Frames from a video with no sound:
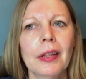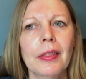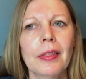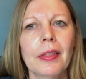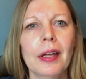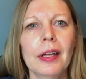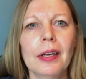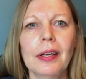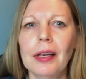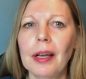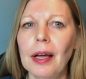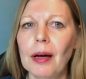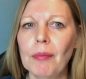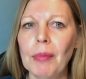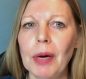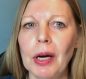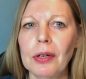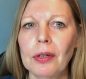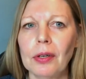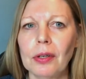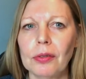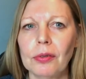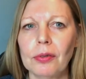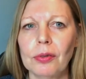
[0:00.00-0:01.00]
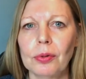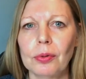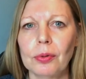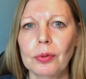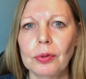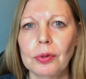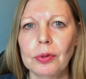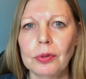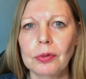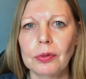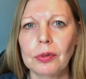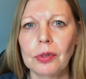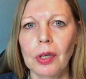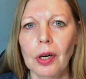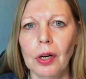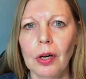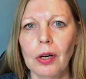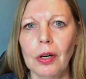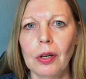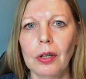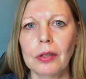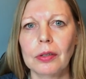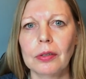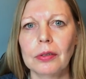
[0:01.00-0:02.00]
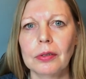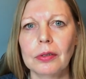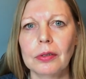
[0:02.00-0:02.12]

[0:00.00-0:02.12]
then that might not suit your